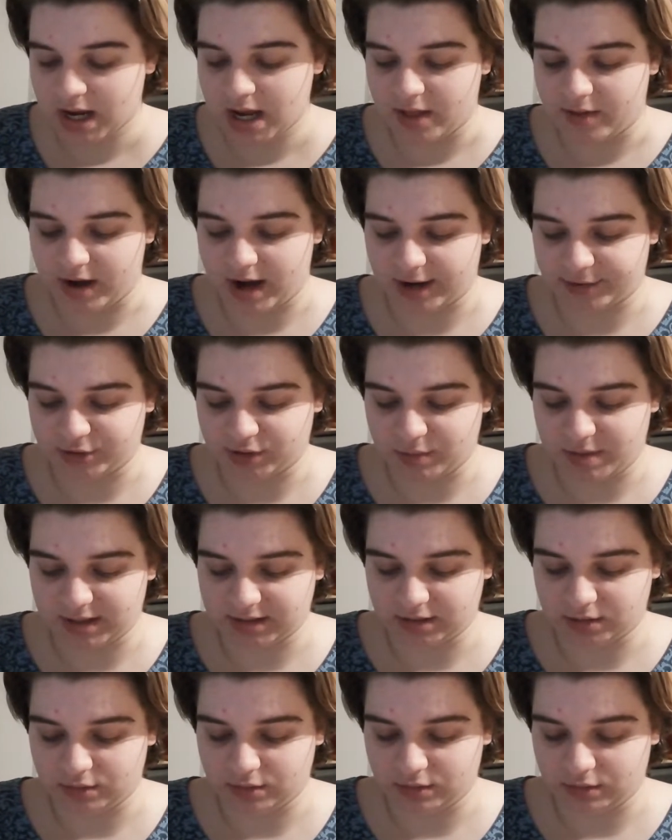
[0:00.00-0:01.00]
that actually
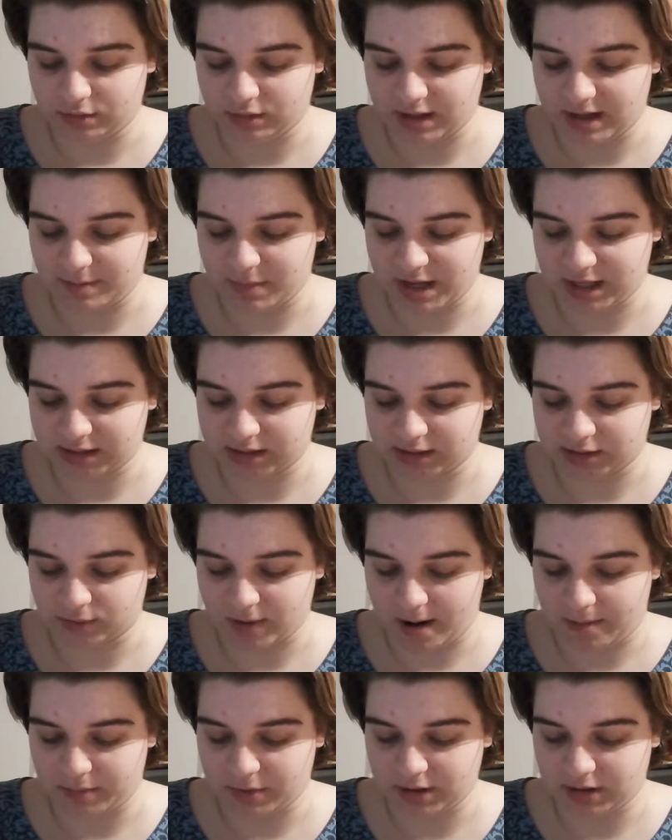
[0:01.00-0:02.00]
makes this
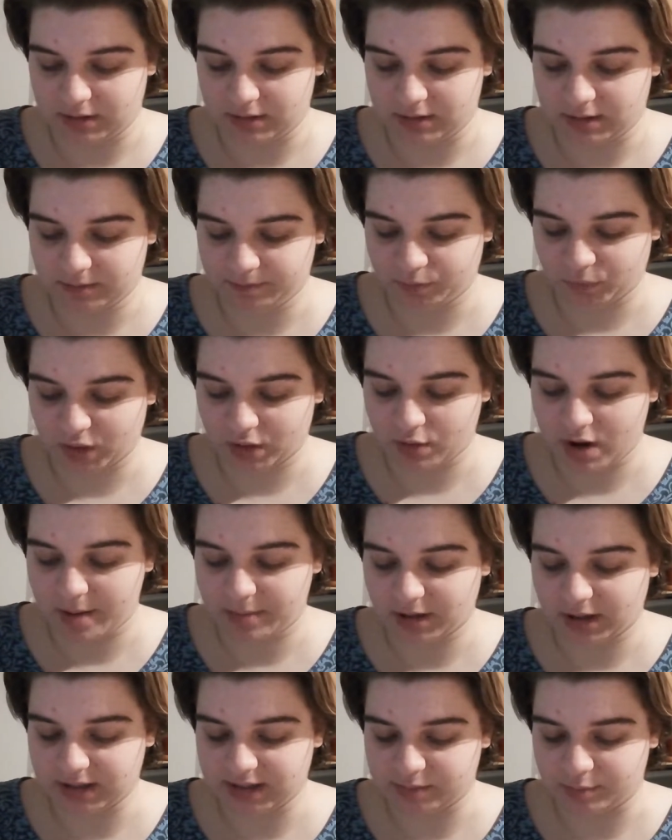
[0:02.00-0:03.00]

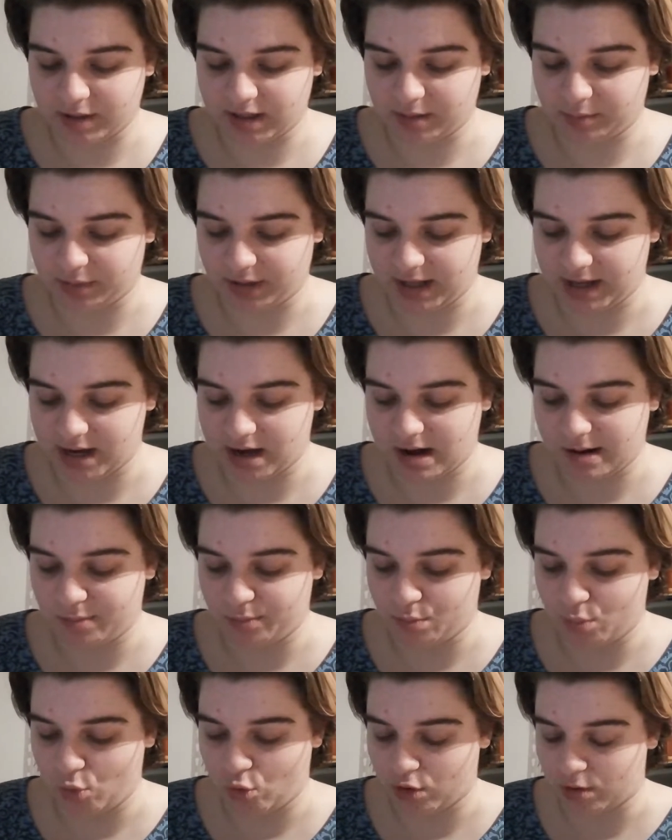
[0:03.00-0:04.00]
rapidly spinning planet a
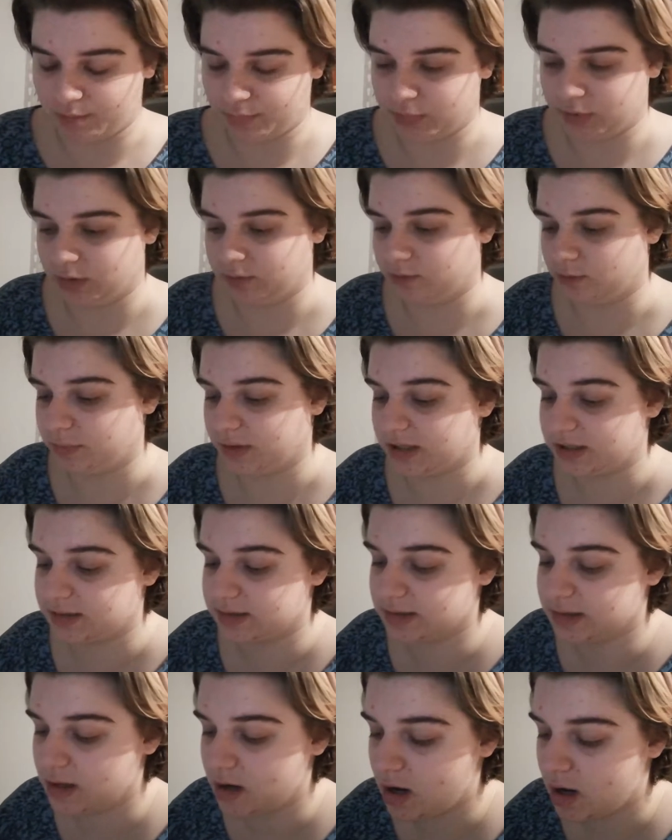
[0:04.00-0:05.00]
more beautiful
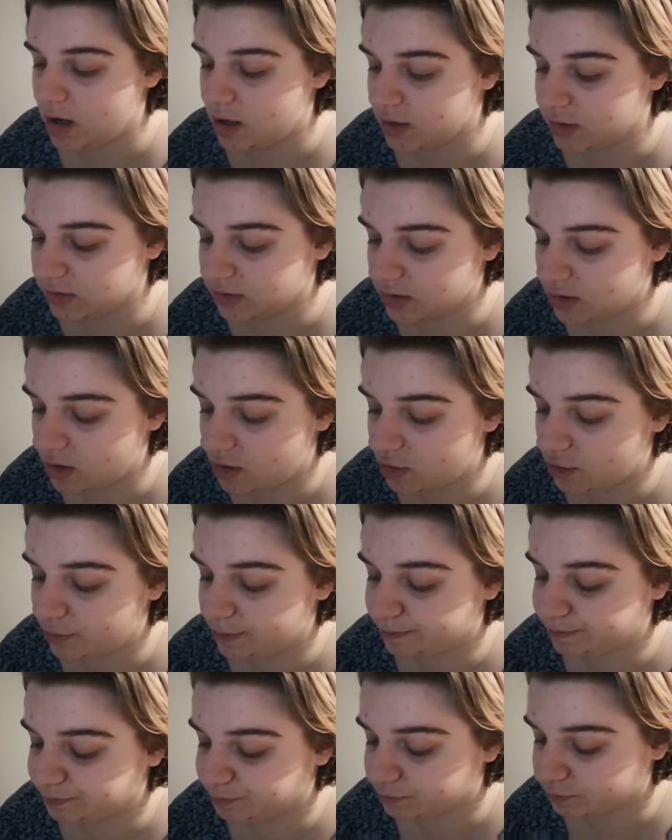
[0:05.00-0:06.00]
place. So
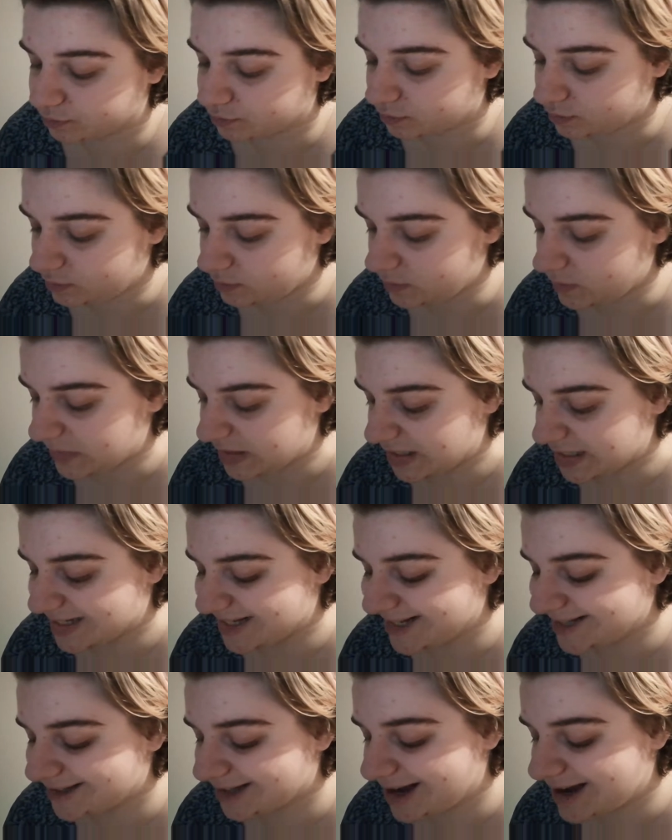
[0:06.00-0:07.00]

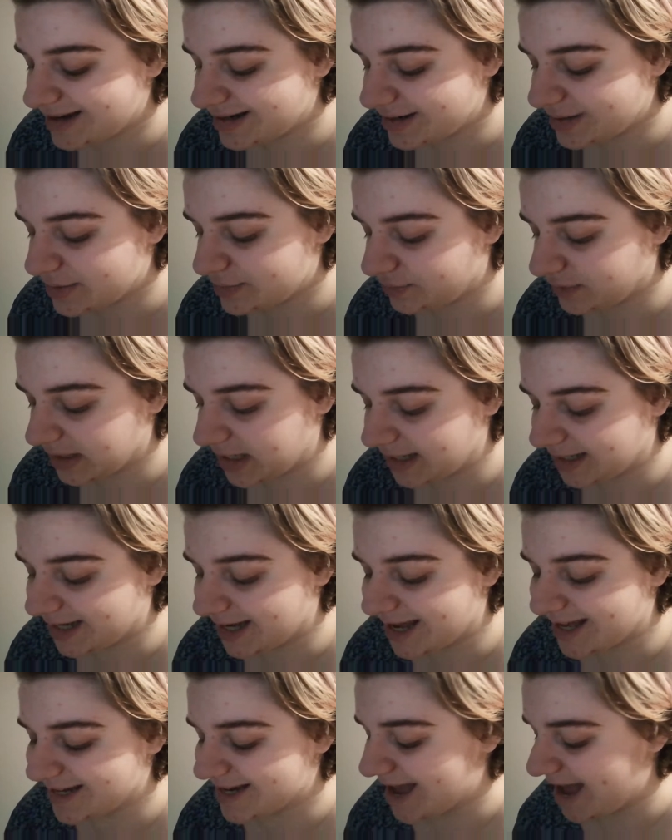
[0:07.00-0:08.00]
it's kind of like
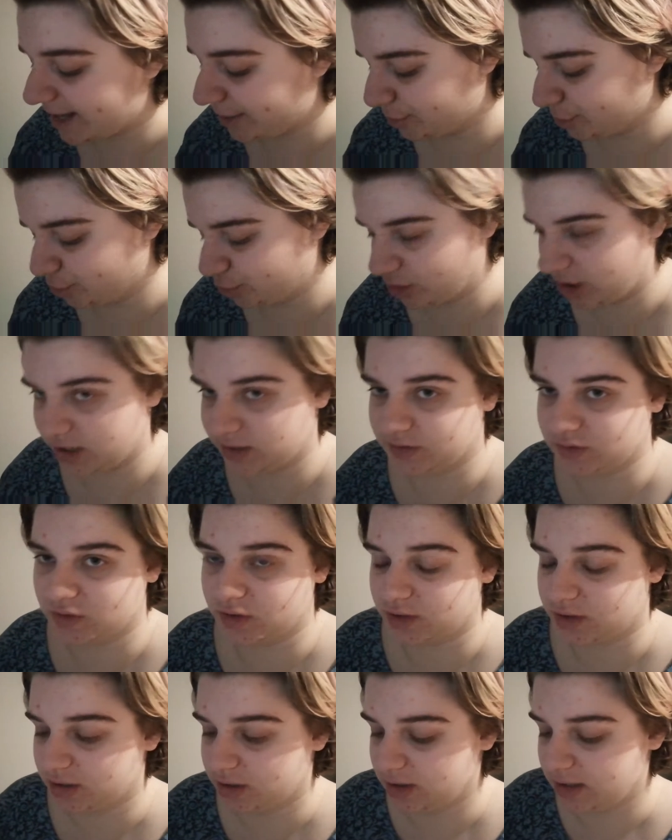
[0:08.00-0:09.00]
an
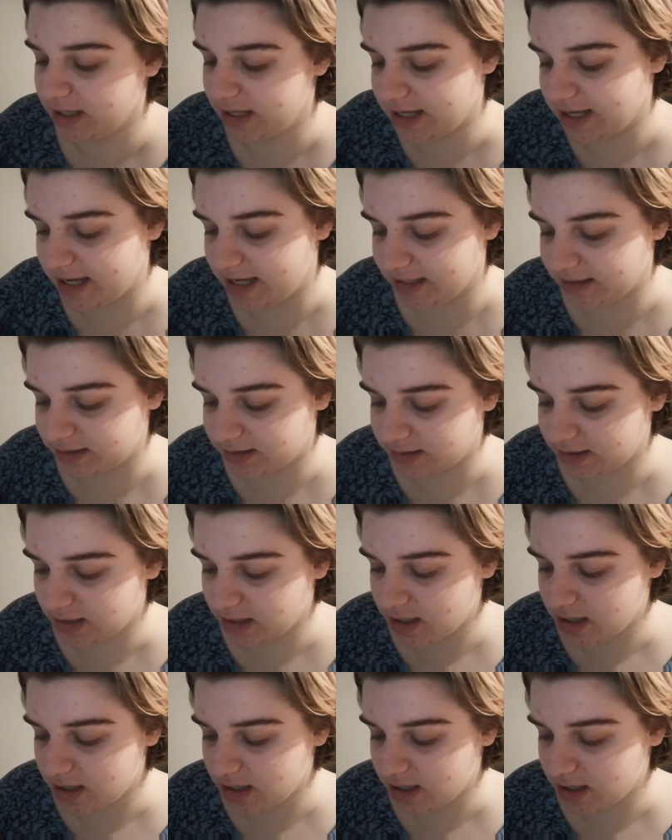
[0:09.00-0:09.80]
energizer. It